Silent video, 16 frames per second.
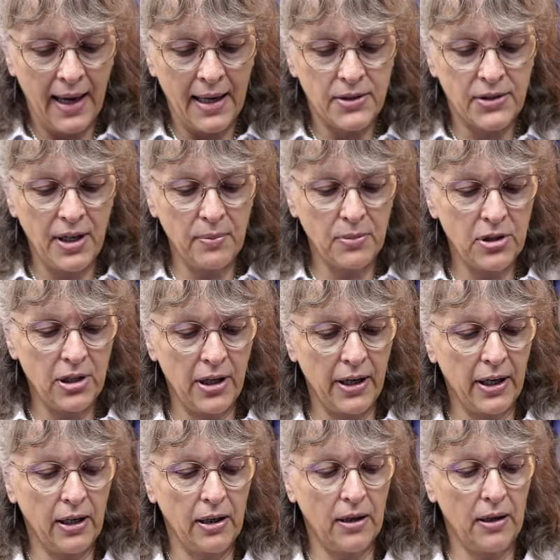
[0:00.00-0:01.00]
Seems
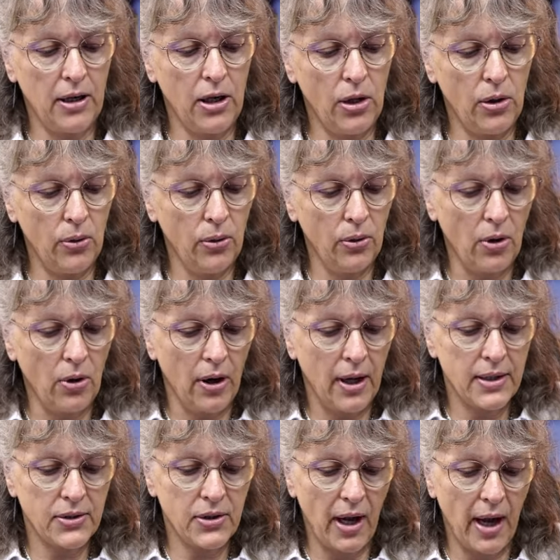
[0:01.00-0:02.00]
like you
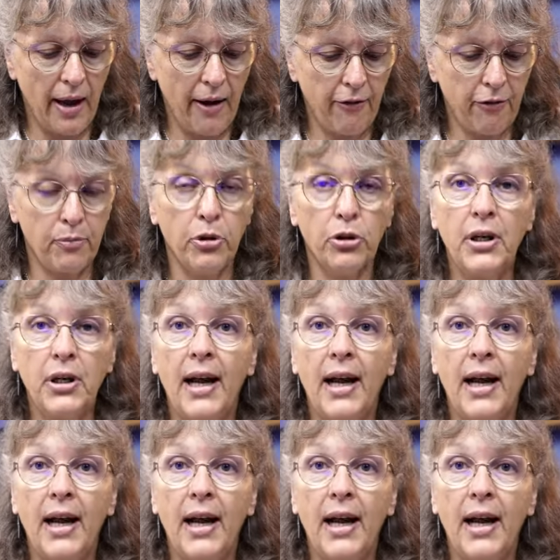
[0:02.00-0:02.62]
guys have put